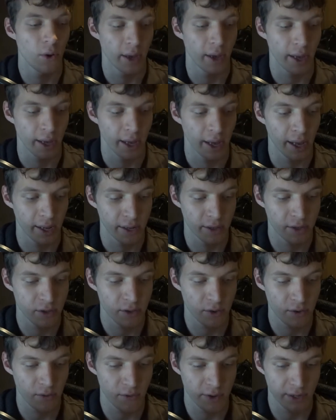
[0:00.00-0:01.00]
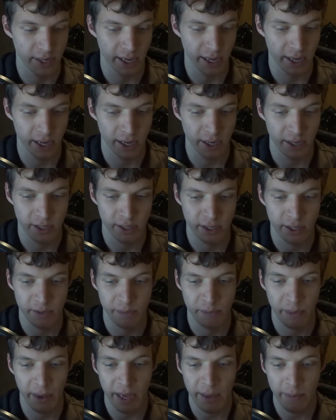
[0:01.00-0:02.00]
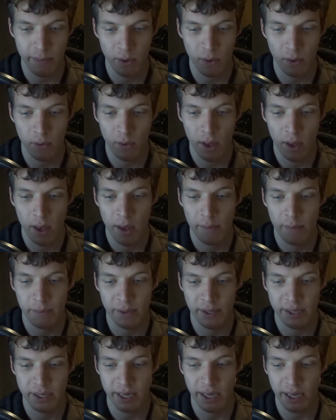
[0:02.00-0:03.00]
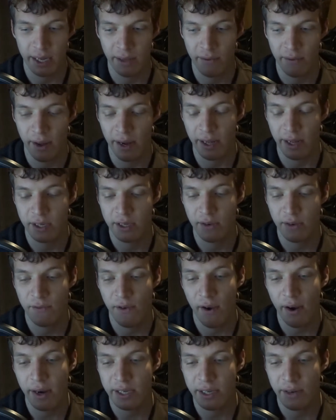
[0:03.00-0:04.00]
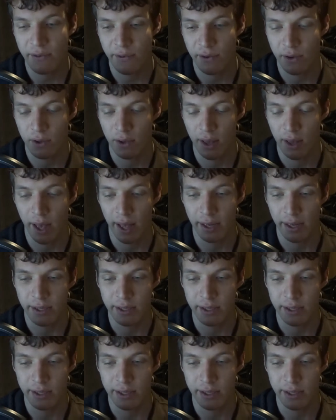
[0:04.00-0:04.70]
It's ridiculous, because people perceive, and it's very difficult, and